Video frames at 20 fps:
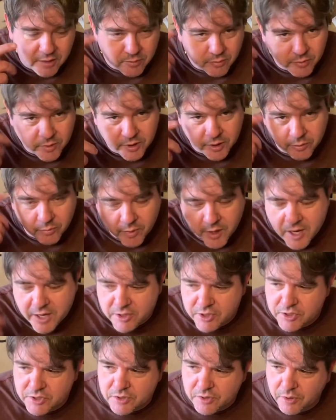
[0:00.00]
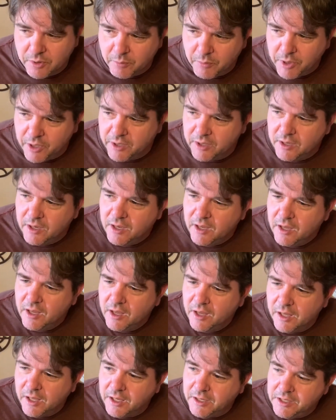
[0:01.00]
really register, but
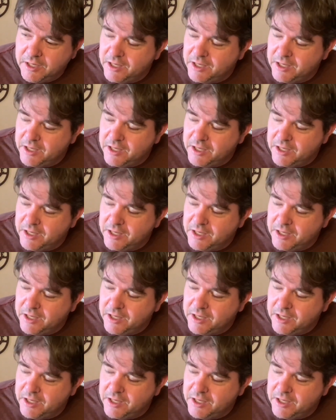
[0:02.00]
it